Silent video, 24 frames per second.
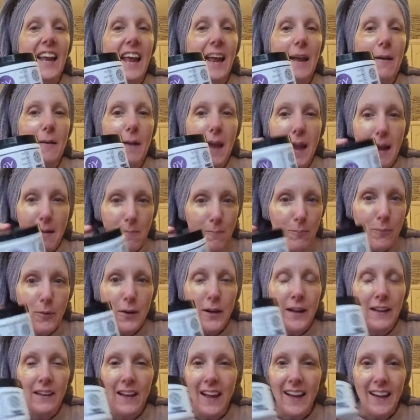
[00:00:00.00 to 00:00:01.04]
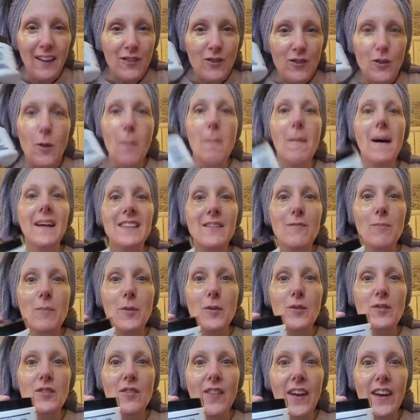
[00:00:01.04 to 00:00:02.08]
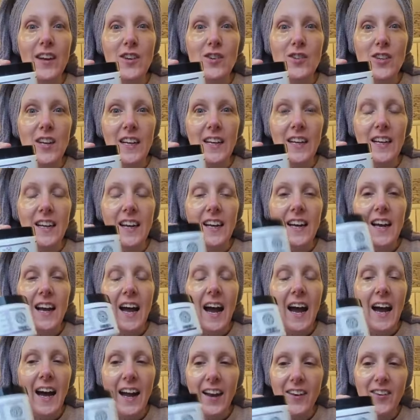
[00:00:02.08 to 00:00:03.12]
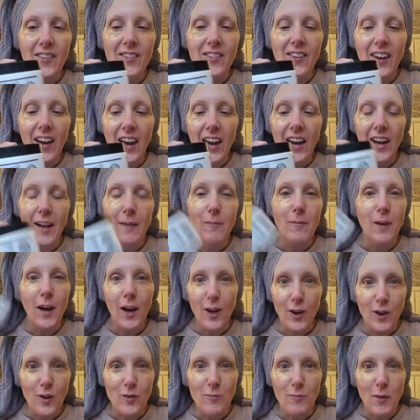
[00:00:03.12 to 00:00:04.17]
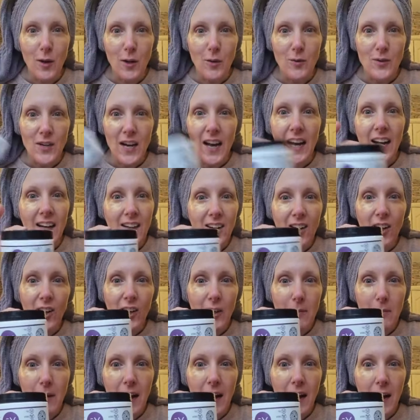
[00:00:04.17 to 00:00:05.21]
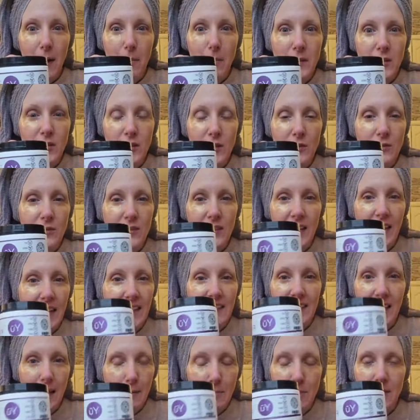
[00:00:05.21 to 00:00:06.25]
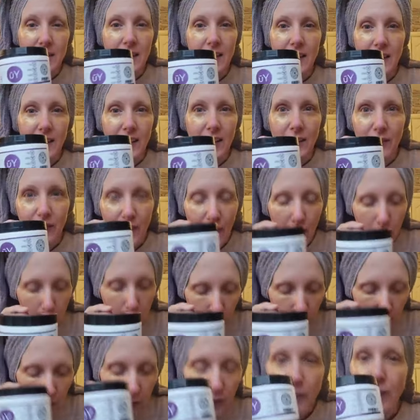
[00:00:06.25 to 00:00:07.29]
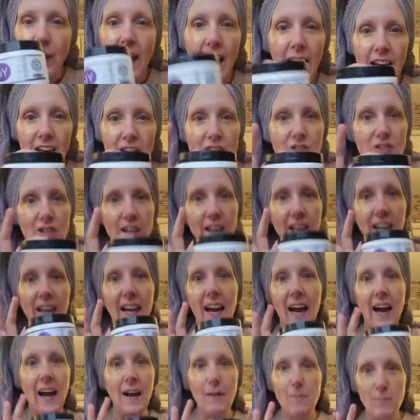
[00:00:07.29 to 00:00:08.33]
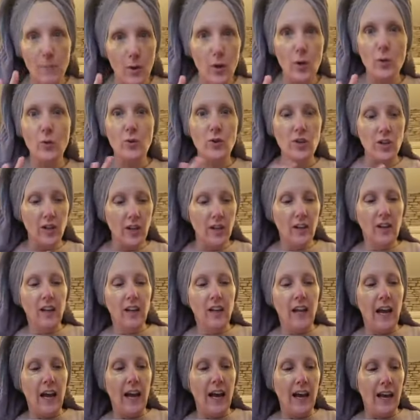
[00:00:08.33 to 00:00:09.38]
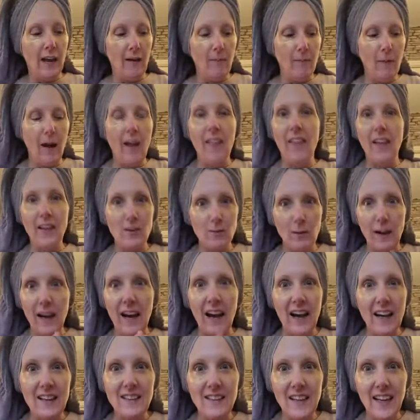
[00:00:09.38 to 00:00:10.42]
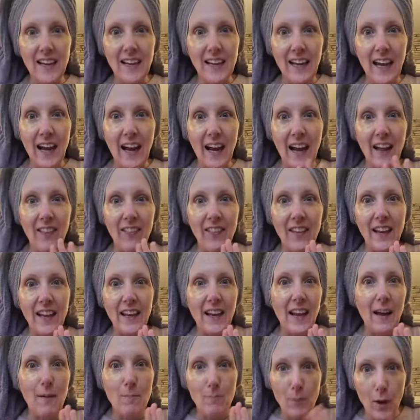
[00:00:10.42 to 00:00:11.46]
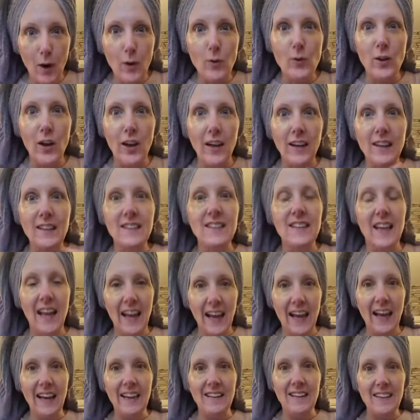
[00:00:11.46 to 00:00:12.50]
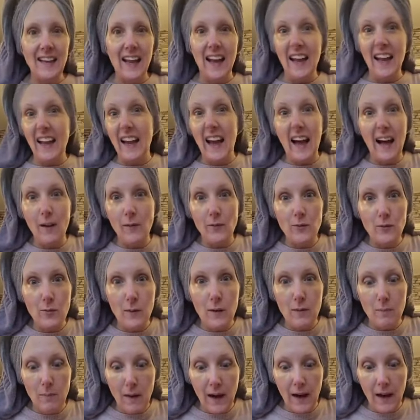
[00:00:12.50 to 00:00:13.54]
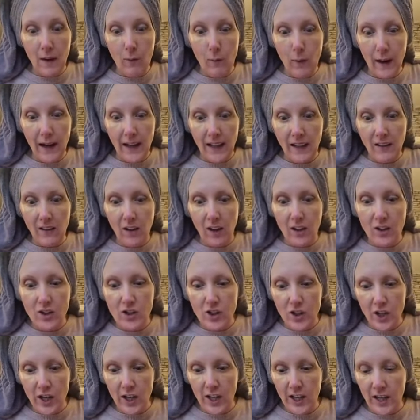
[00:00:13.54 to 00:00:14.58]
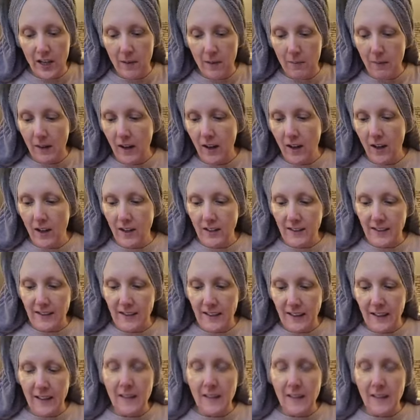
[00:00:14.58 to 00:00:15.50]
It improves, like, gives you a massive boost of energy and a good mood. I call it my happy juice. It's absolutely phenomenal for energy and mood. And that's why I take it. And the bonus is it helps with my weight loss journey because